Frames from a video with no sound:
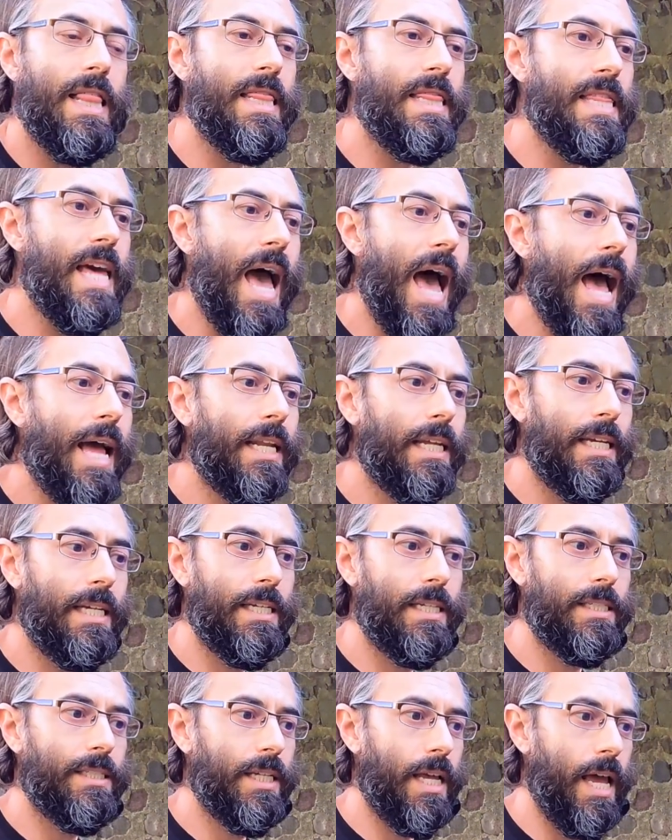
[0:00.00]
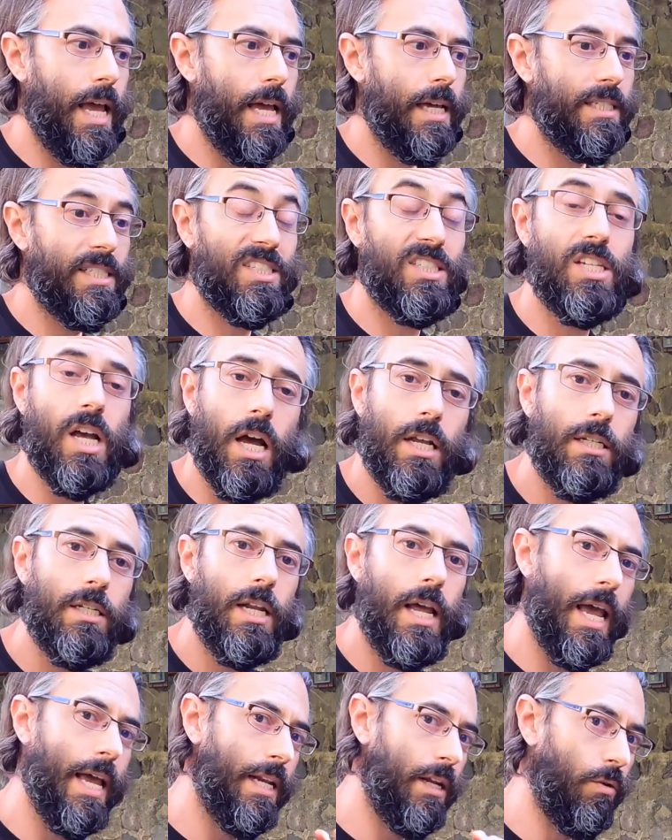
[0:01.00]
That is a
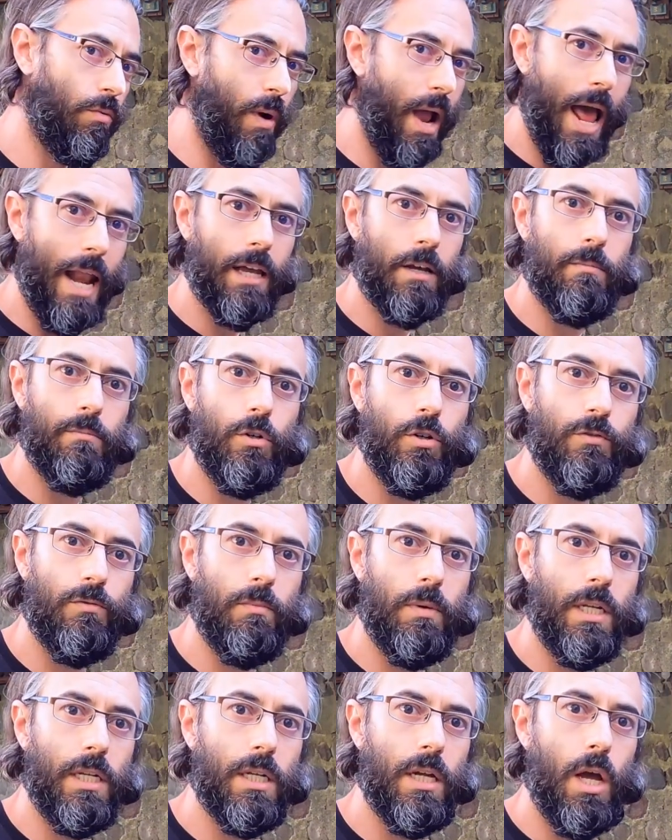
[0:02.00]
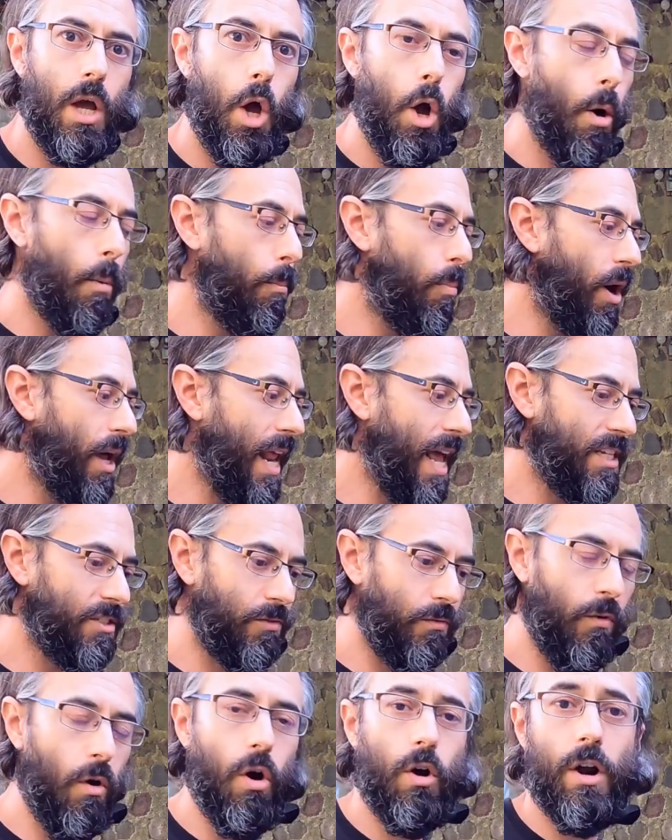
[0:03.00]
sudden and erratic movement, but
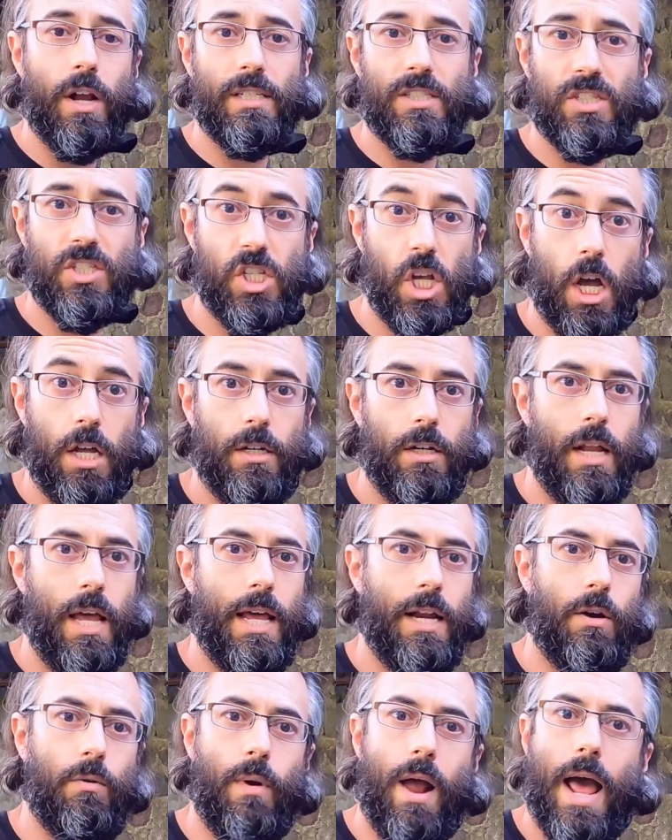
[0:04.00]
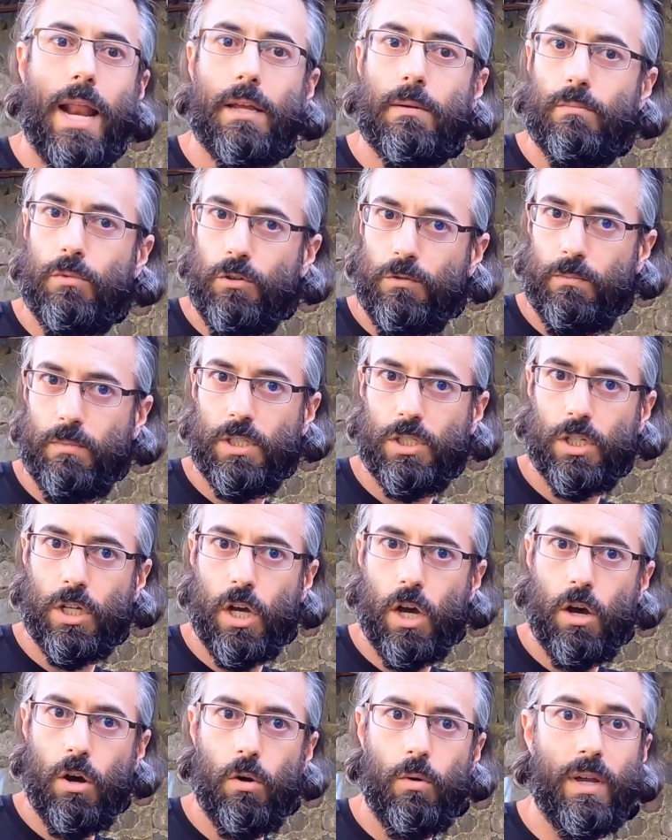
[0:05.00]
as far as sudden and erratic movements
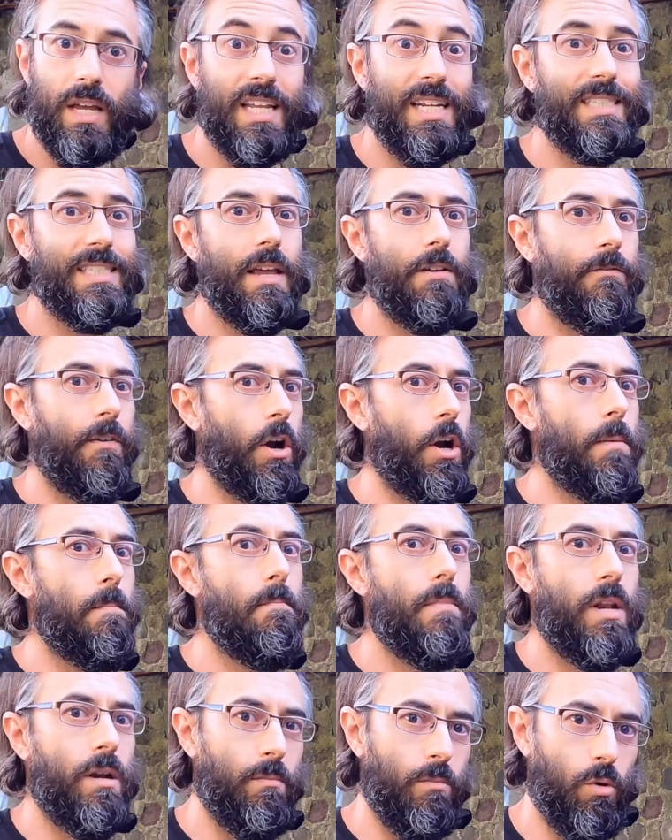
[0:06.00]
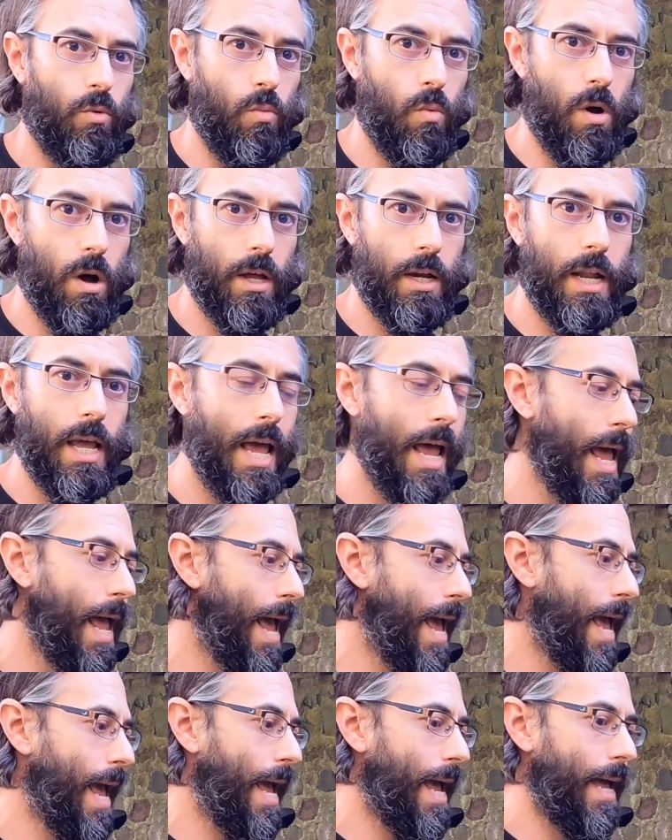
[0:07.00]
go, it is a very minimal one.
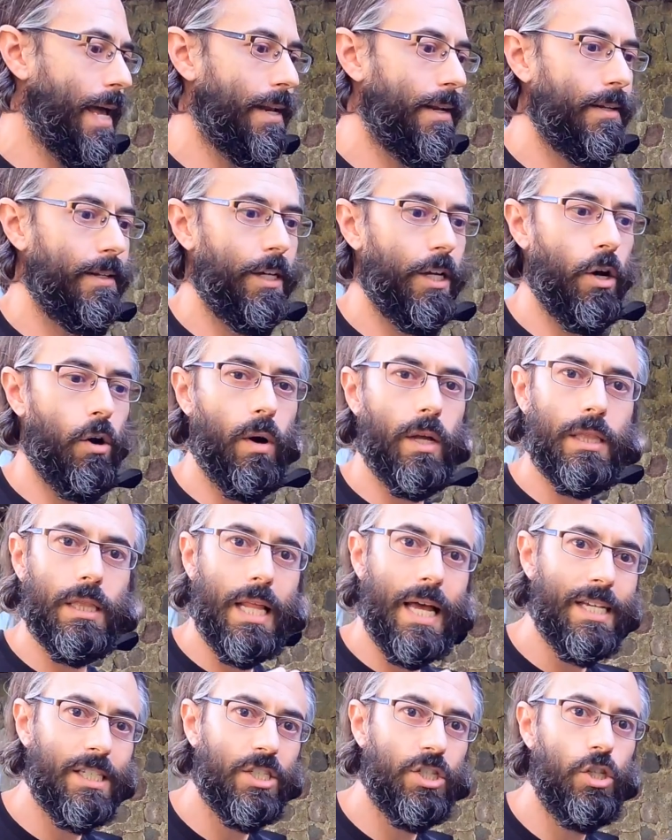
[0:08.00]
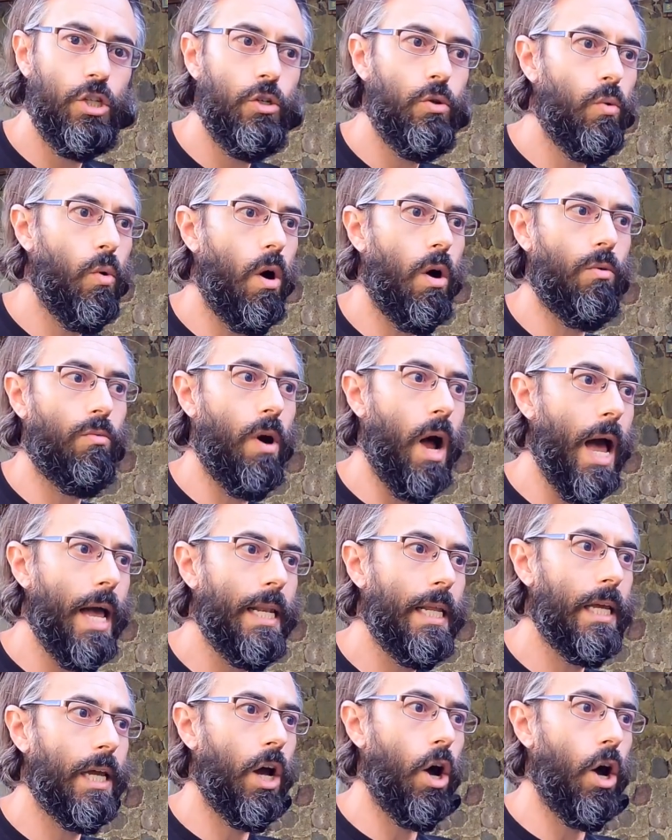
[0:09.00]
And, you know, unless you are riding